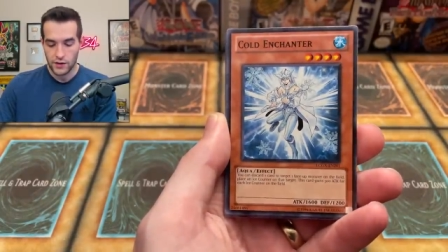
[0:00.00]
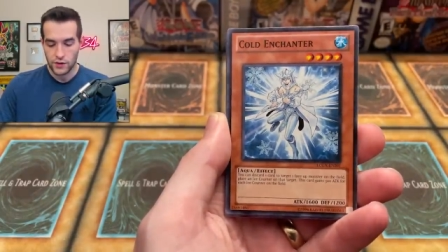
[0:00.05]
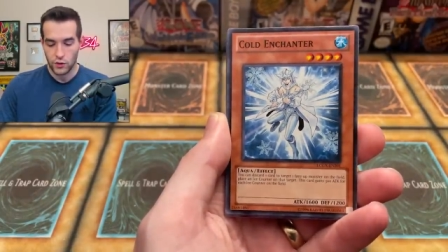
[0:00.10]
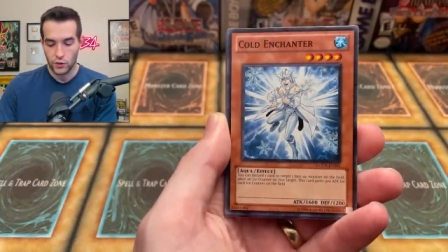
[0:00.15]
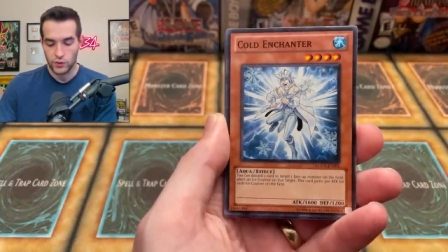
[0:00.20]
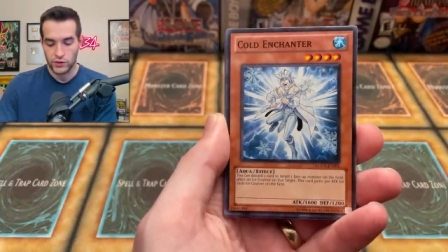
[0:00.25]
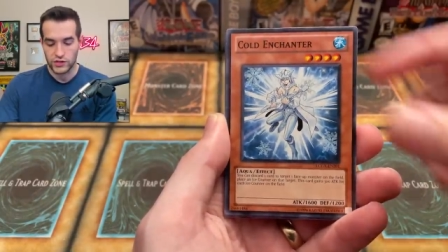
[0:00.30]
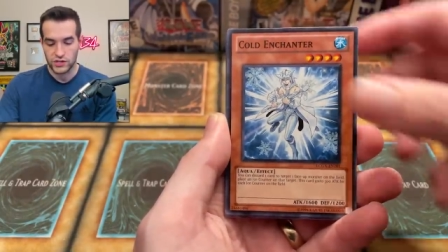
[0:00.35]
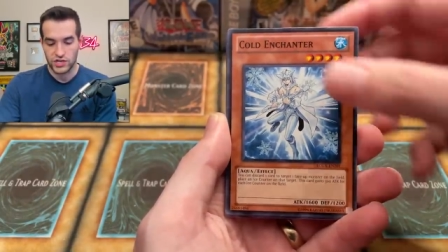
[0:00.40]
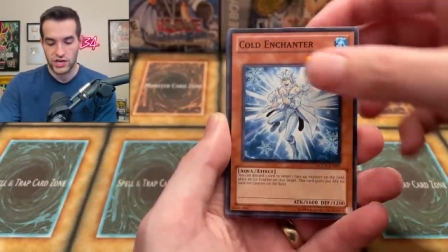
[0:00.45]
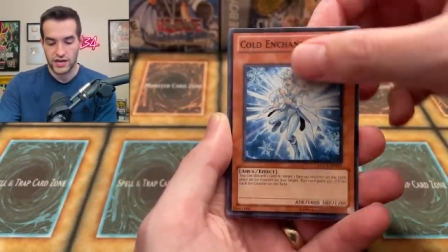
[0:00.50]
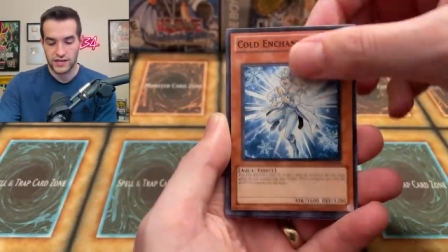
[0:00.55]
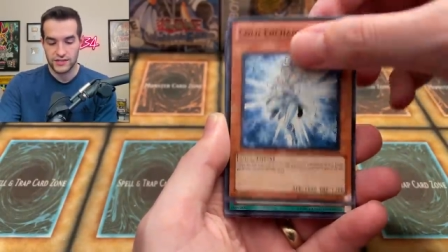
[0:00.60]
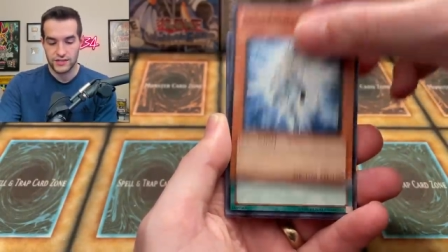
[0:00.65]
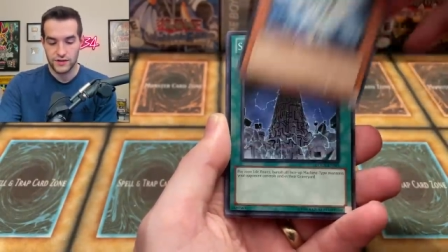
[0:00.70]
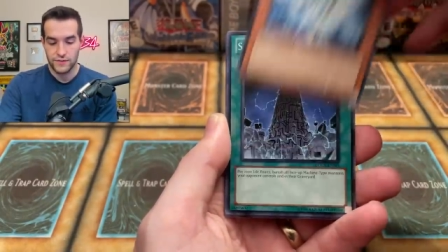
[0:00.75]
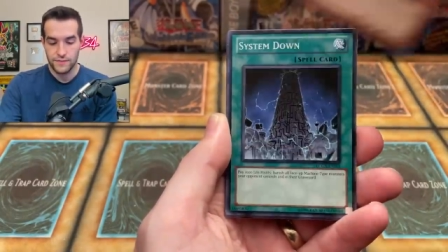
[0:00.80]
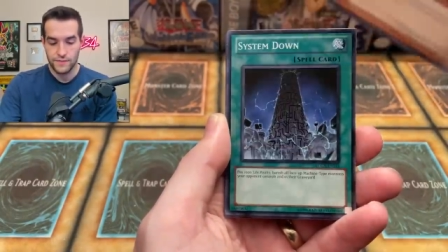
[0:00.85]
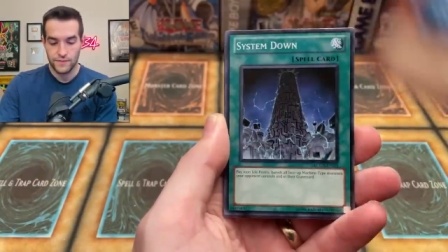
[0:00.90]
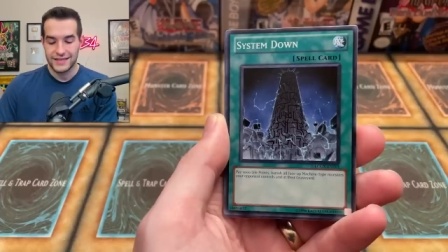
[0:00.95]
Cold
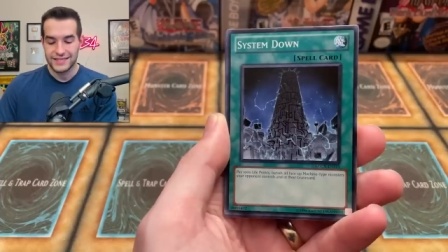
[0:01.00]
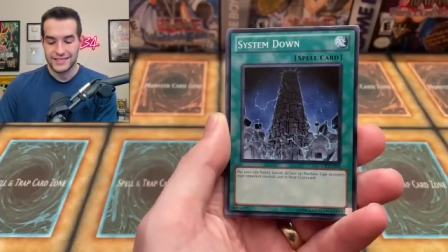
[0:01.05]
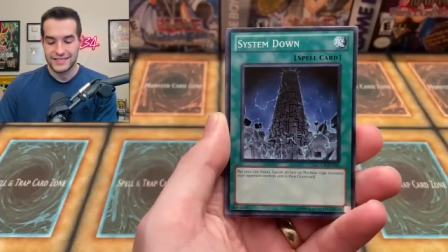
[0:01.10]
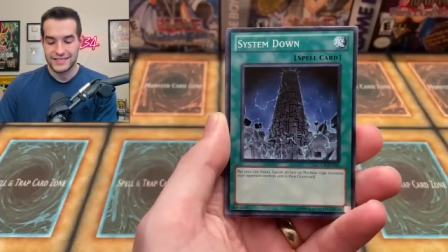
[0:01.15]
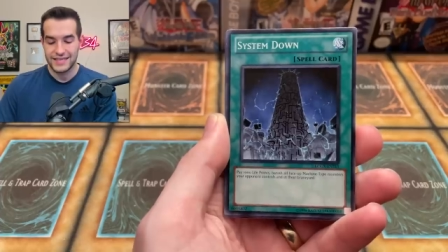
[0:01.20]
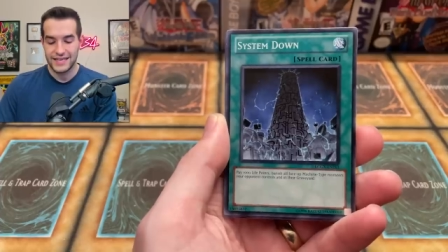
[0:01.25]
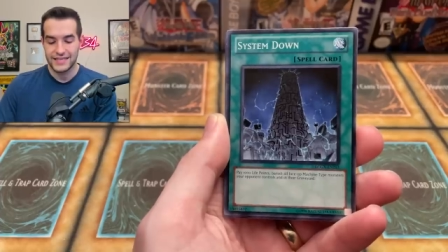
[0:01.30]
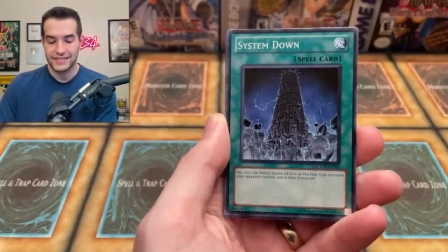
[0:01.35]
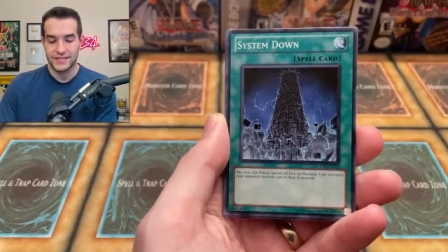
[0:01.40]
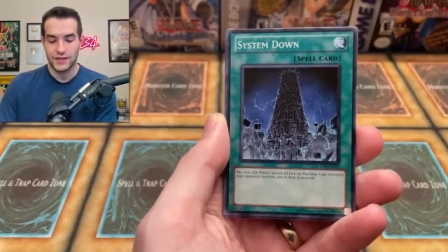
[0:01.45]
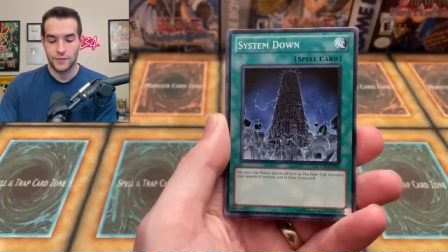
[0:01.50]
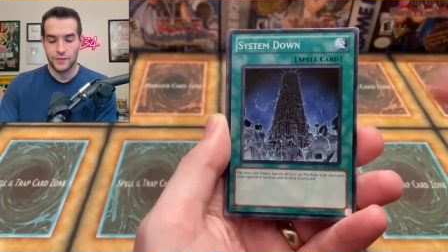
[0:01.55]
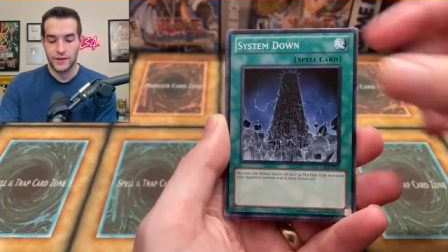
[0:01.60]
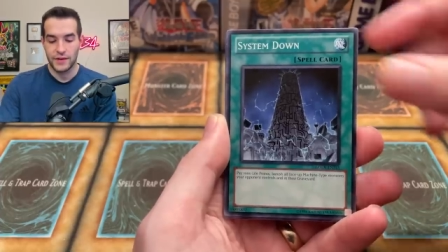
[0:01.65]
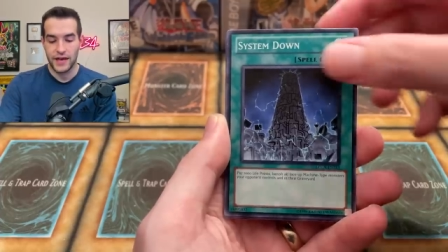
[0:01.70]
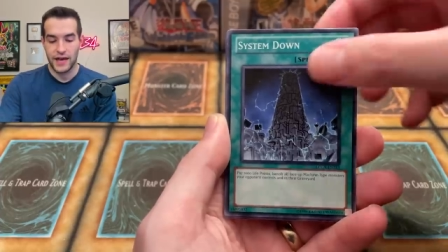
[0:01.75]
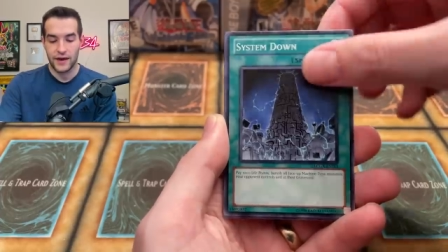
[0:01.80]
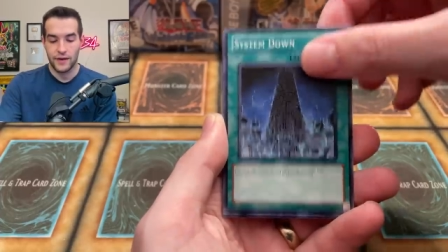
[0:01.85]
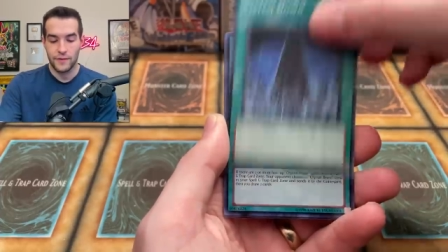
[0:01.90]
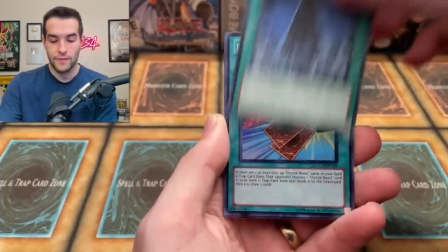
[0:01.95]
Enchanter, System
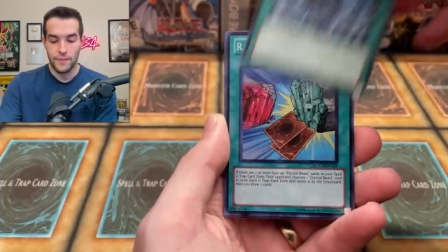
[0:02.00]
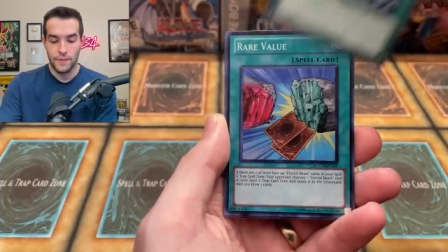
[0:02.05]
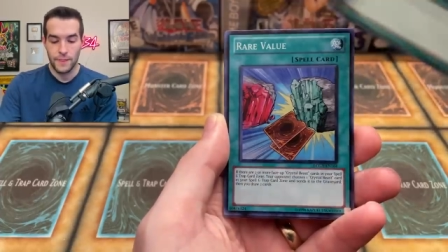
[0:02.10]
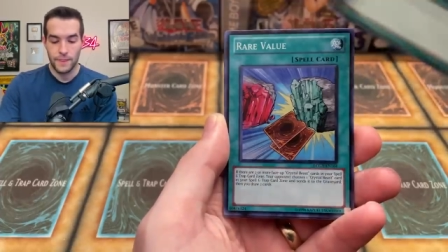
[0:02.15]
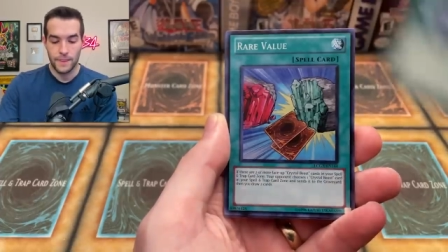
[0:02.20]
Down,